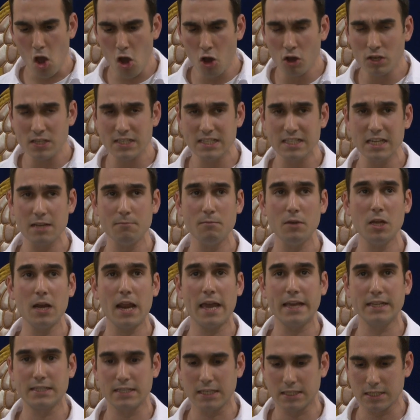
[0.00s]
are
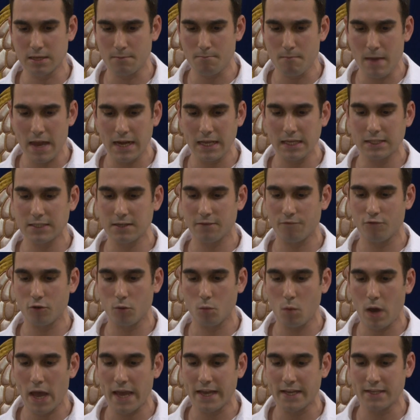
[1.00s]
stimulated in many
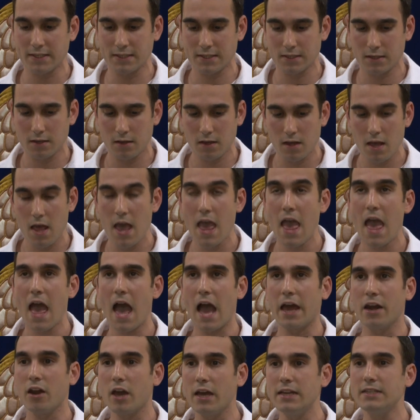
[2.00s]
different ways
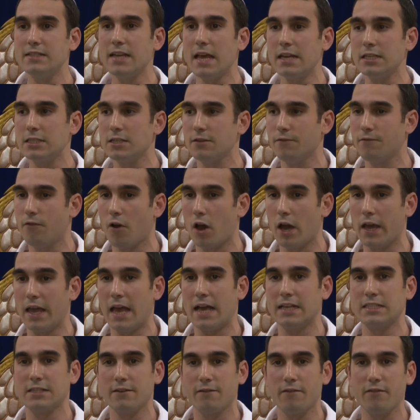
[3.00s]
and identify
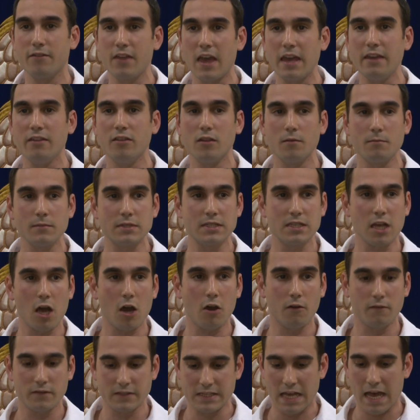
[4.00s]
as if they
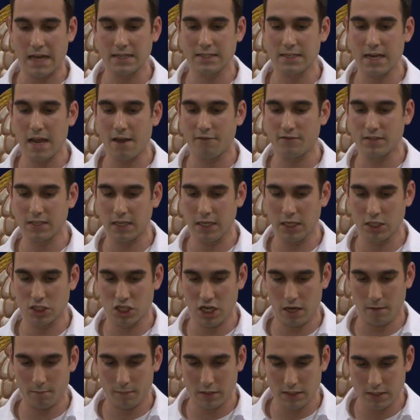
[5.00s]
themselves had left
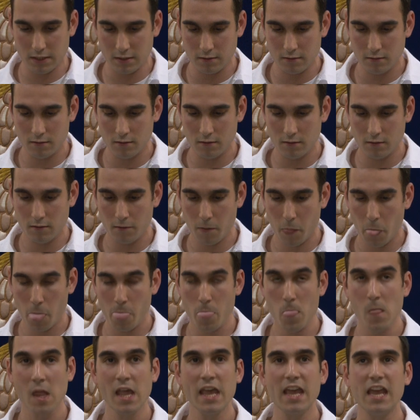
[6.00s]
Egypt.
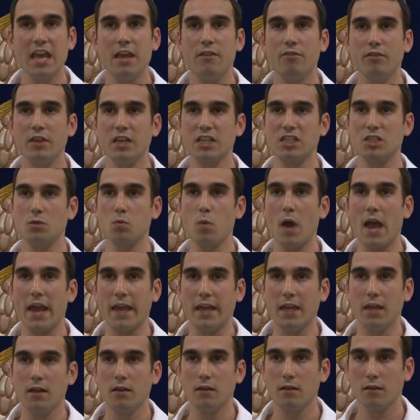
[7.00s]
In this
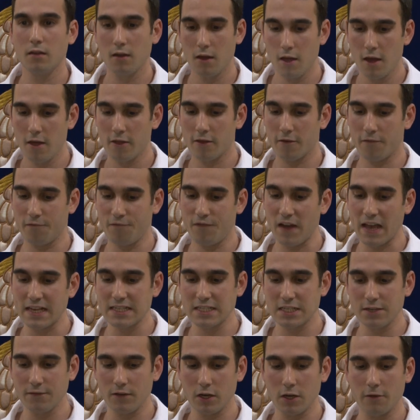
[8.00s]
way, the
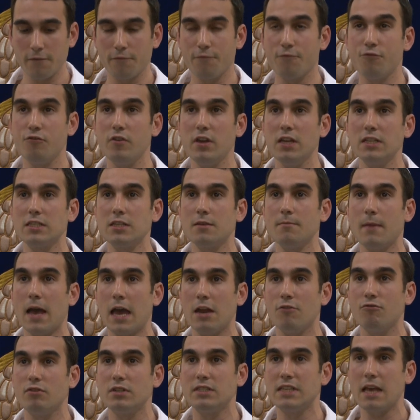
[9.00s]
festival of freedom
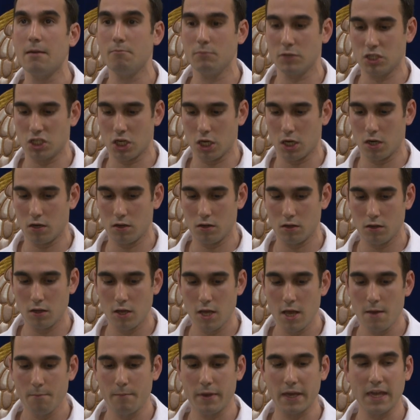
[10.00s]
and redemption
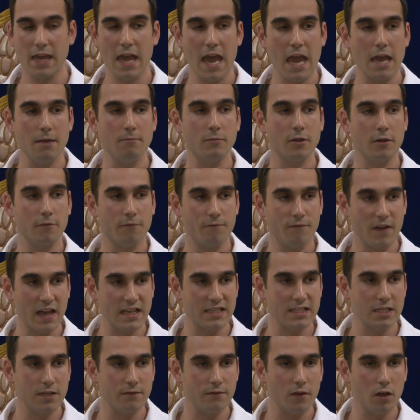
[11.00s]
became the
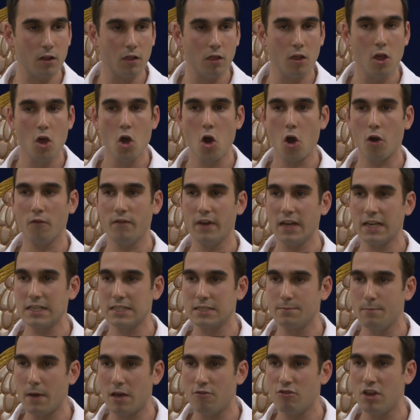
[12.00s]
festival of
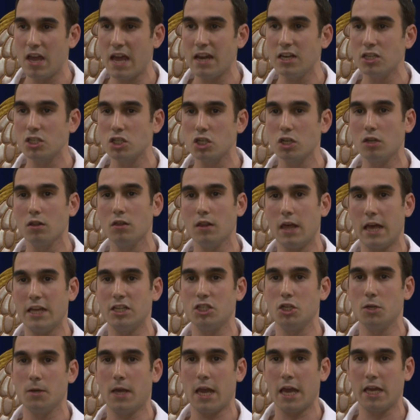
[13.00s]
experiential
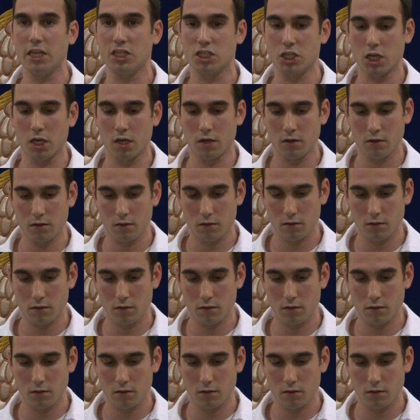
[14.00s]
education.